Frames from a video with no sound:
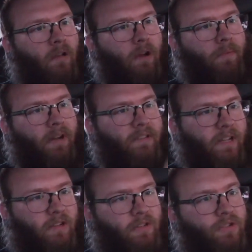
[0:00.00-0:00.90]
I'm not
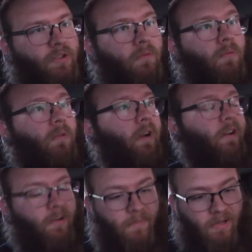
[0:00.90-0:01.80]
exactly sure
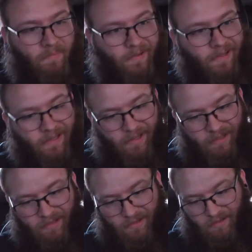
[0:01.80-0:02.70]
where I'm gonna put it
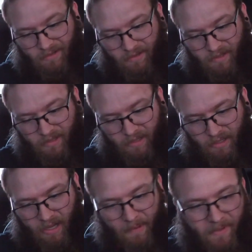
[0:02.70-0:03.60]
yet.
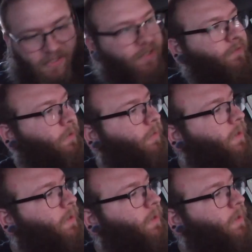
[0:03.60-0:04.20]
I might just throw